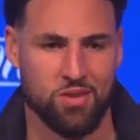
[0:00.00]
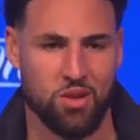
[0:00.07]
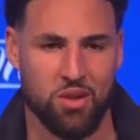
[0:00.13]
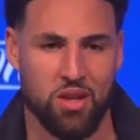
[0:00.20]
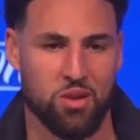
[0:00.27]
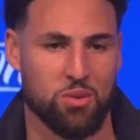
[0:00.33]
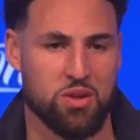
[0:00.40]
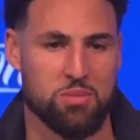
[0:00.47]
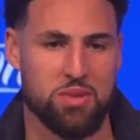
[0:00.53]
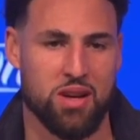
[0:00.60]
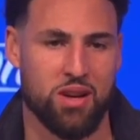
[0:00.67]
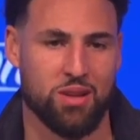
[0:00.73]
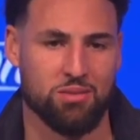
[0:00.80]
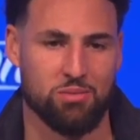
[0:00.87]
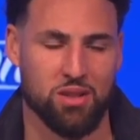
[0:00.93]
go get a
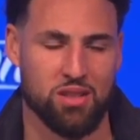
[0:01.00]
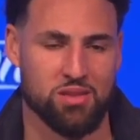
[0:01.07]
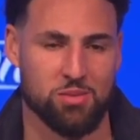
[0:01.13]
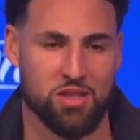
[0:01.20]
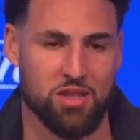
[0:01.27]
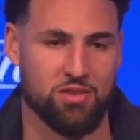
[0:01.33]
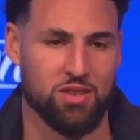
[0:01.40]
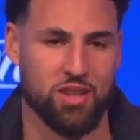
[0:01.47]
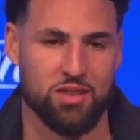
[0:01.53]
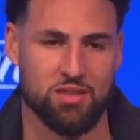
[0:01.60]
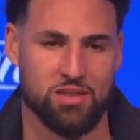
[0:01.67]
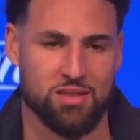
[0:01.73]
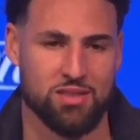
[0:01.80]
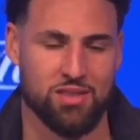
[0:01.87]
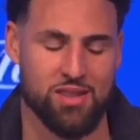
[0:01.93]
rebound, play some
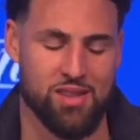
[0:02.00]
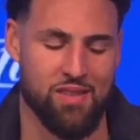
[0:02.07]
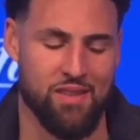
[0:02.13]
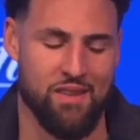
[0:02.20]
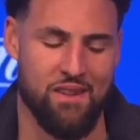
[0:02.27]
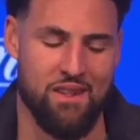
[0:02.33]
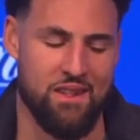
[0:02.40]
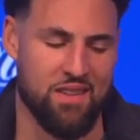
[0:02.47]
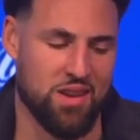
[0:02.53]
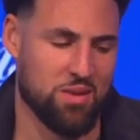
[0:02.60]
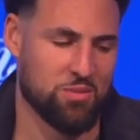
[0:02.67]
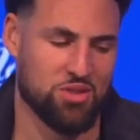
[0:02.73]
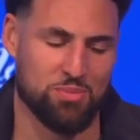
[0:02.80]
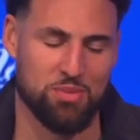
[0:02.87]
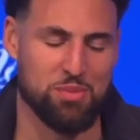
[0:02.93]
defense,
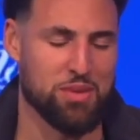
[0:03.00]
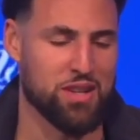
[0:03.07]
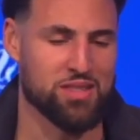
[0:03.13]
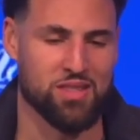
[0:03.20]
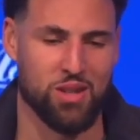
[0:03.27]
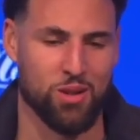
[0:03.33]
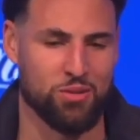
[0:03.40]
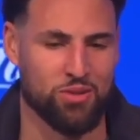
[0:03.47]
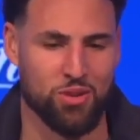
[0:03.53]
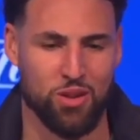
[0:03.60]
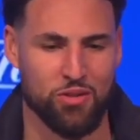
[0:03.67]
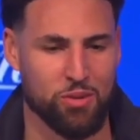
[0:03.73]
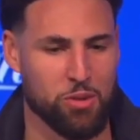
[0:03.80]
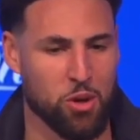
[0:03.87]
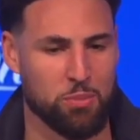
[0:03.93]
just be myself. You
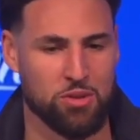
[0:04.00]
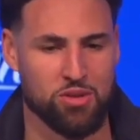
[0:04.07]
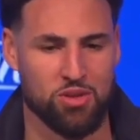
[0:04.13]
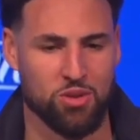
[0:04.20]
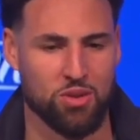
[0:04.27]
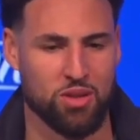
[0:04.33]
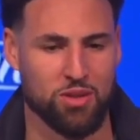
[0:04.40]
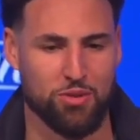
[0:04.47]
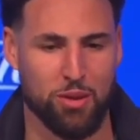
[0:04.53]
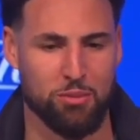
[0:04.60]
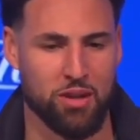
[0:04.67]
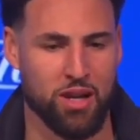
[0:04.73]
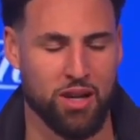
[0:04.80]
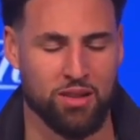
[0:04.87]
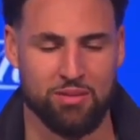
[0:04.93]
know, if I'm open, shoot it. If
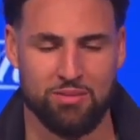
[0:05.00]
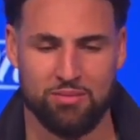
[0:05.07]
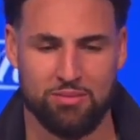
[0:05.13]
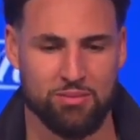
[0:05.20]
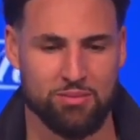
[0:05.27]
I'm not,